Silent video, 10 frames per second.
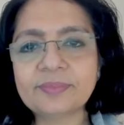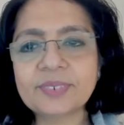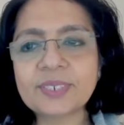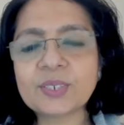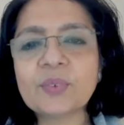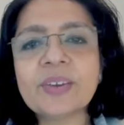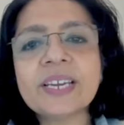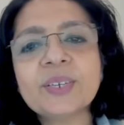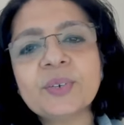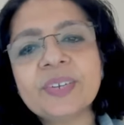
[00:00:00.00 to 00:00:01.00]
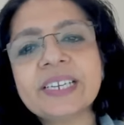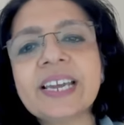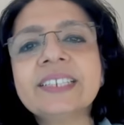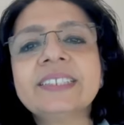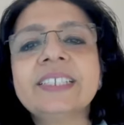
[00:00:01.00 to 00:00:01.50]
So where do we
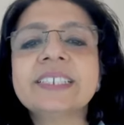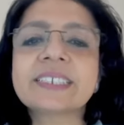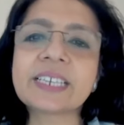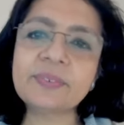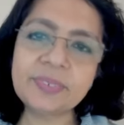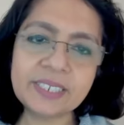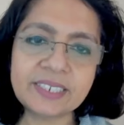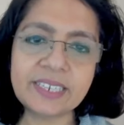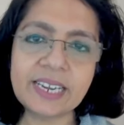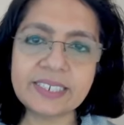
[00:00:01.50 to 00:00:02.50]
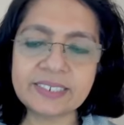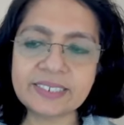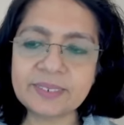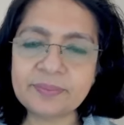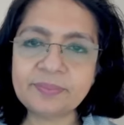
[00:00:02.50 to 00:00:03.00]
get these kefir grains?